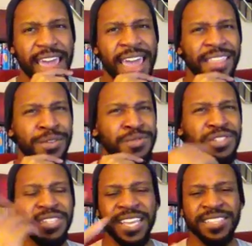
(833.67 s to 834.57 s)
and there was
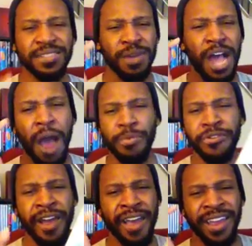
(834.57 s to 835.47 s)
just like some
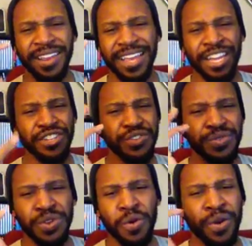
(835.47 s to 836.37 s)
copyright
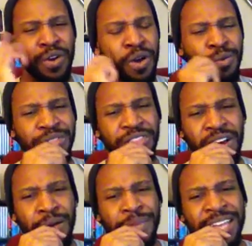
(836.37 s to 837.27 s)
issues going on with
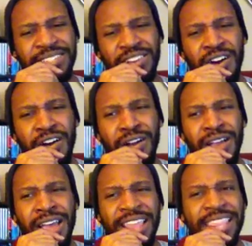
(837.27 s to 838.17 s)
that song.
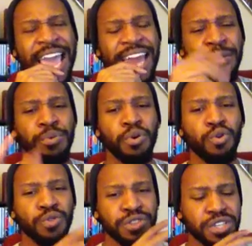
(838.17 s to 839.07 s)
They had to
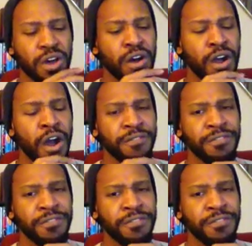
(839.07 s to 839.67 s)
pull the song off